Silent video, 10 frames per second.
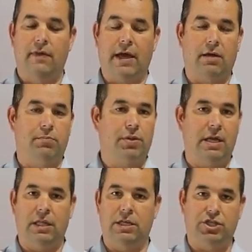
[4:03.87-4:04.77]
that
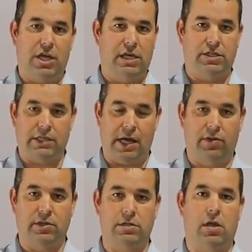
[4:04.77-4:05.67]
completely changes how
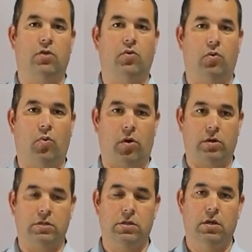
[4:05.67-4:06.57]
the solenoid
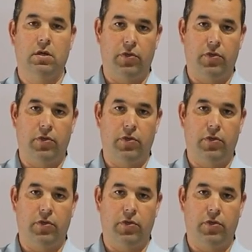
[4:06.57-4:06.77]
works.